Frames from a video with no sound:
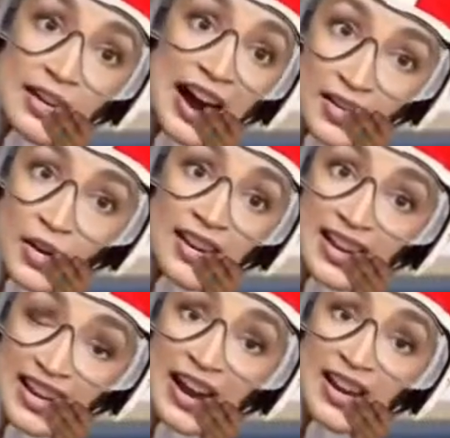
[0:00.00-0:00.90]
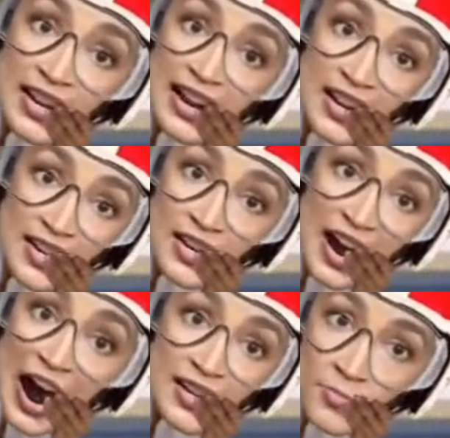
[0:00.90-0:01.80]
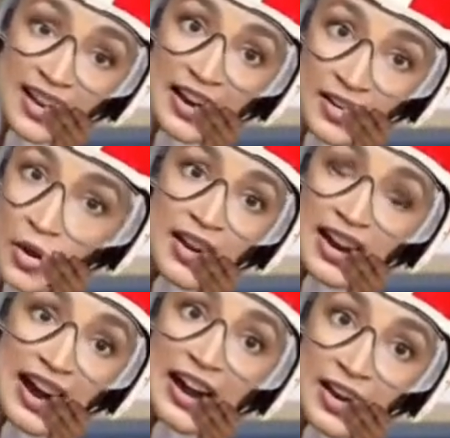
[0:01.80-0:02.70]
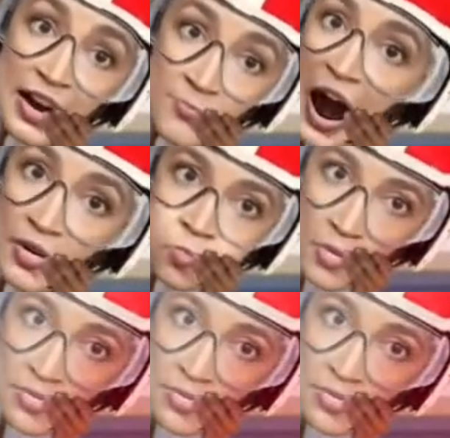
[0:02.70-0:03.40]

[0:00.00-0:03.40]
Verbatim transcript: He started singing the national anthem and like totally lighting off fireworks.